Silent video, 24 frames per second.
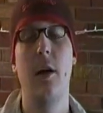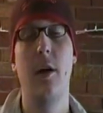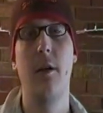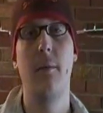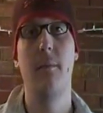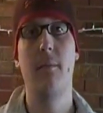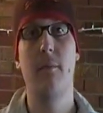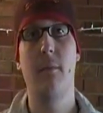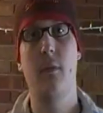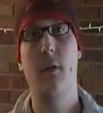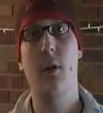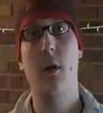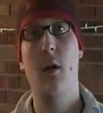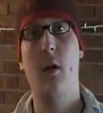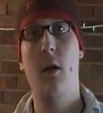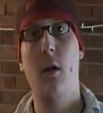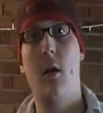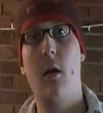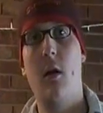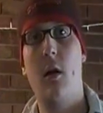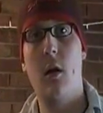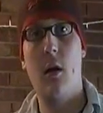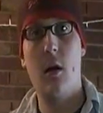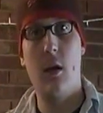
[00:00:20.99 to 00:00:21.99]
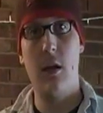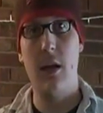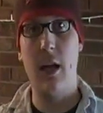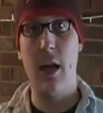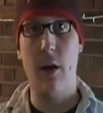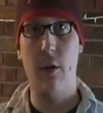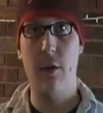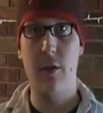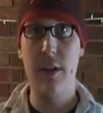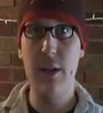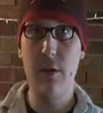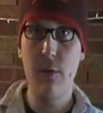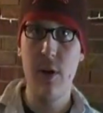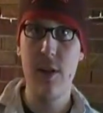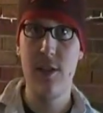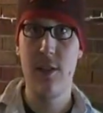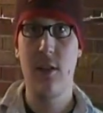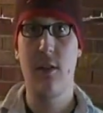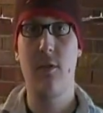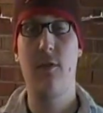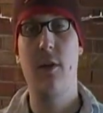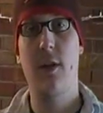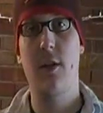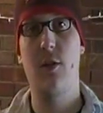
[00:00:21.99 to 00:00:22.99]
Okay. Now, The
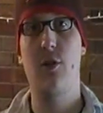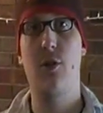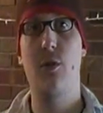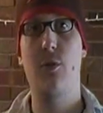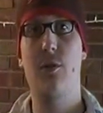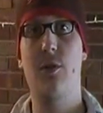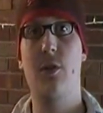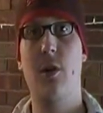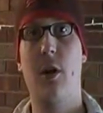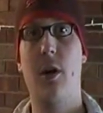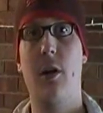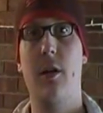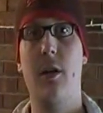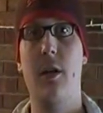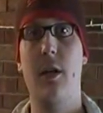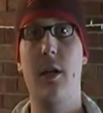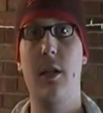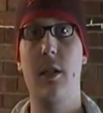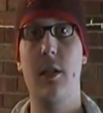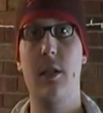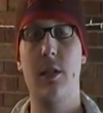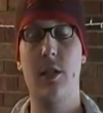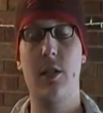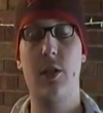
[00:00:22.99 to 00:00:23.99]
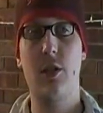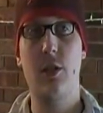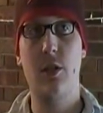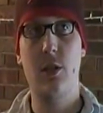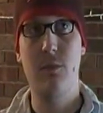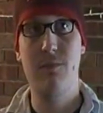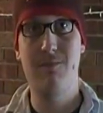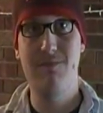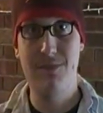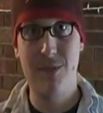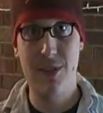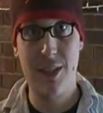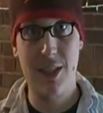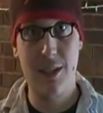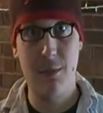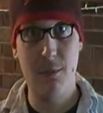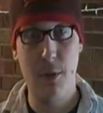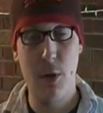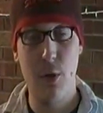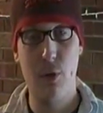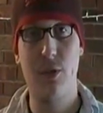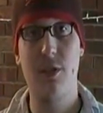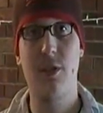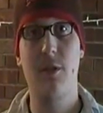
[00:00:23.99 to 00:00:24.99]
Wrestling Fan Shoots On is
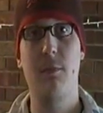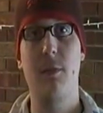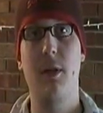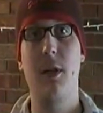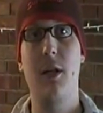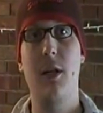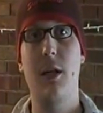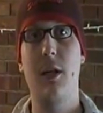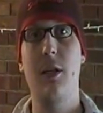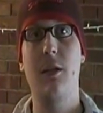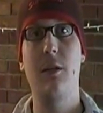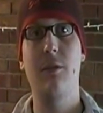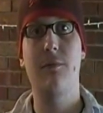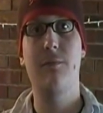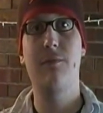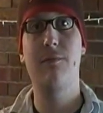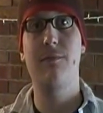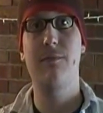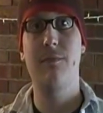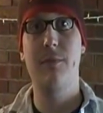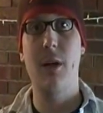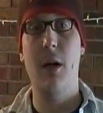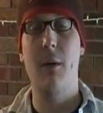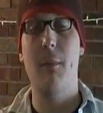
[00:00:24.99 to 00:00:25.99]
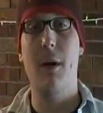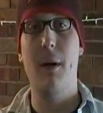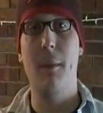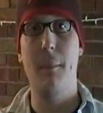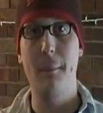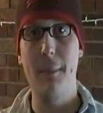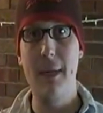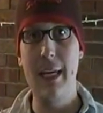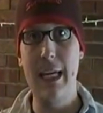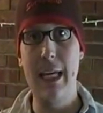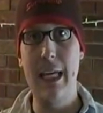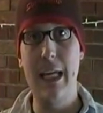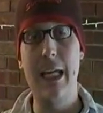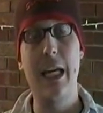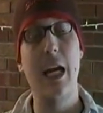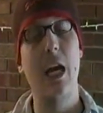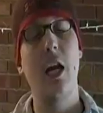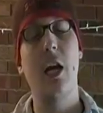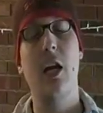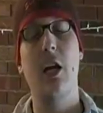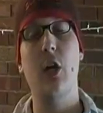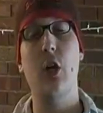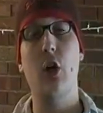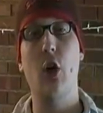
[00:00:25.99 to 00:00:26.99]
supposed to be about
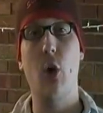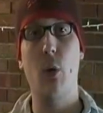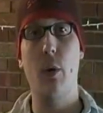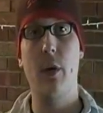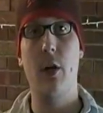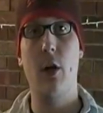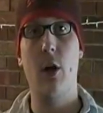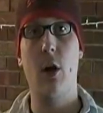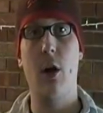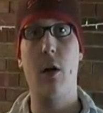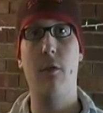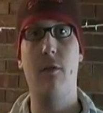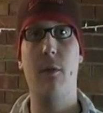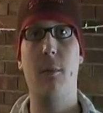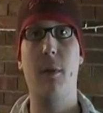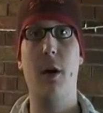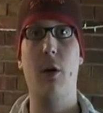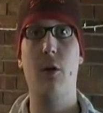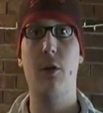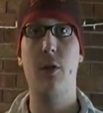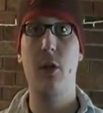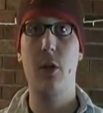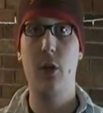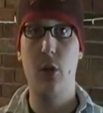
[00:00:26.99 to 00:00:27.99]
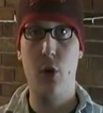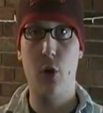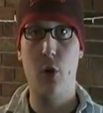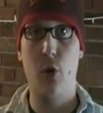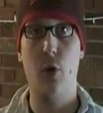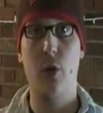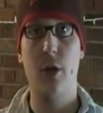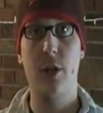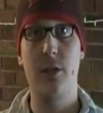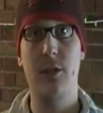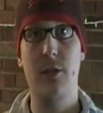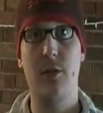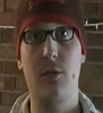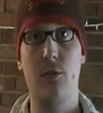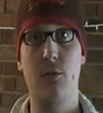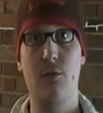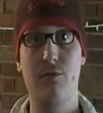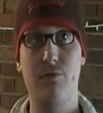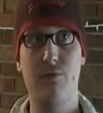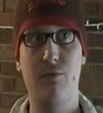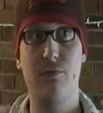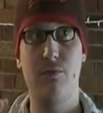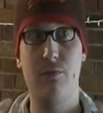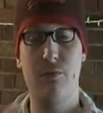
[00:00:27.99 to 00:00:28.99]
me going off about current,
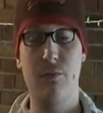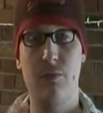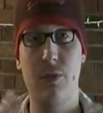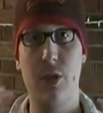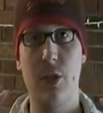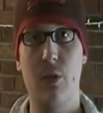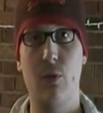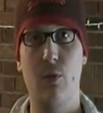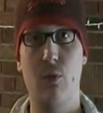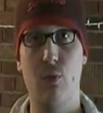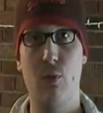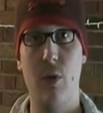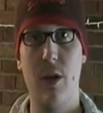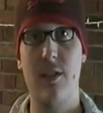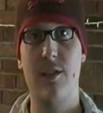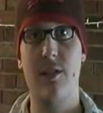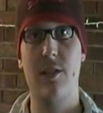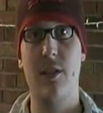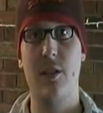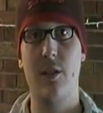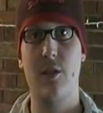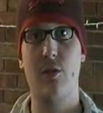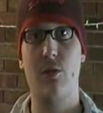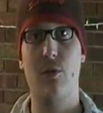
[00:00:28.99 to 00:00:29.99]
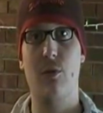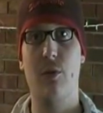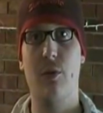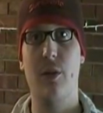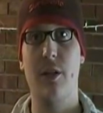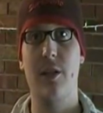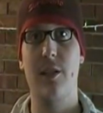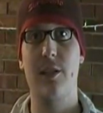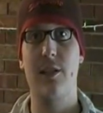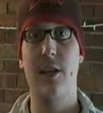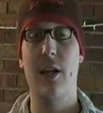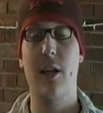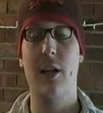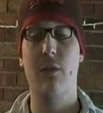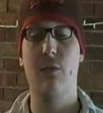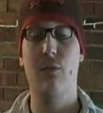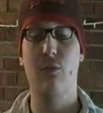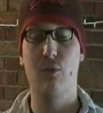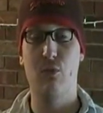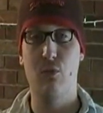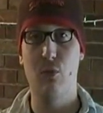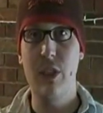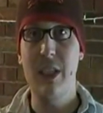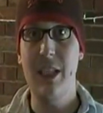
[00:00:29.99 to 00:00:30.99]
you know, wrestling stories that
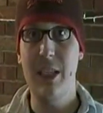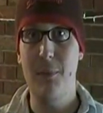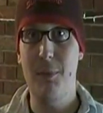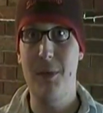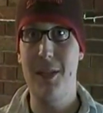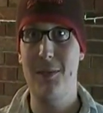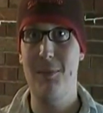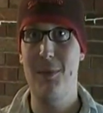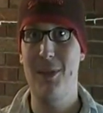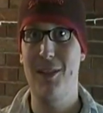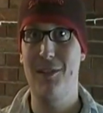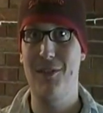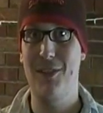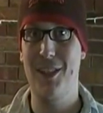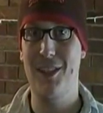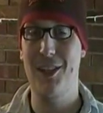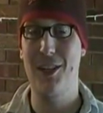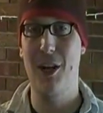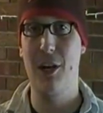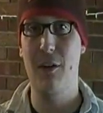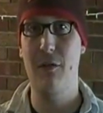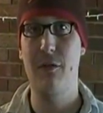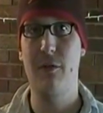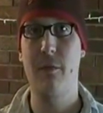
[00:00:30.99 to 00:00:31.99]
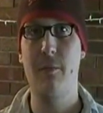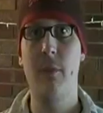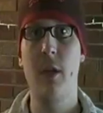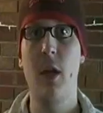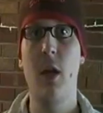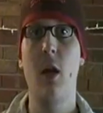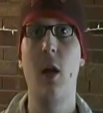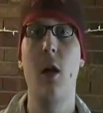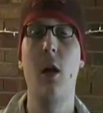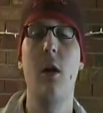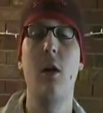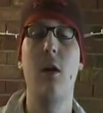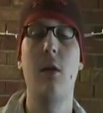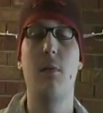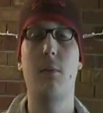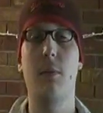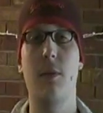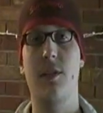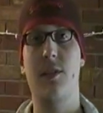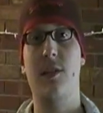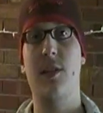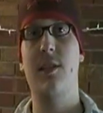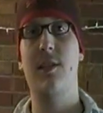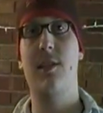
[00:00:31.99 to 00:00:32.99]
really piss me the fuck off.
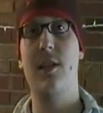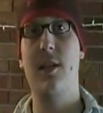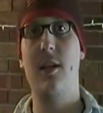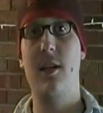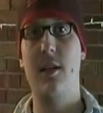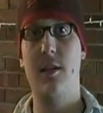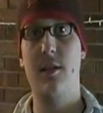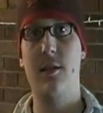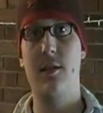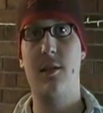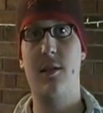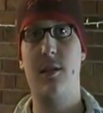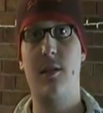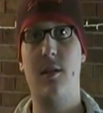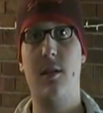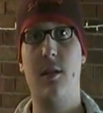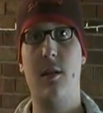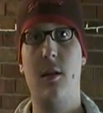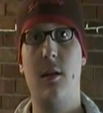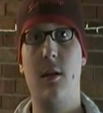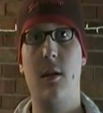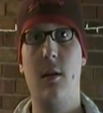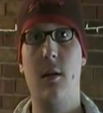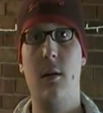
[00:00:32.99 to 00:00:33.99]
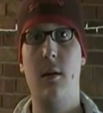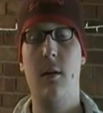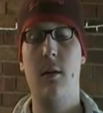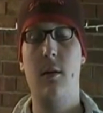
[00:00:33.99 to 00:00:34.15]
But since it is...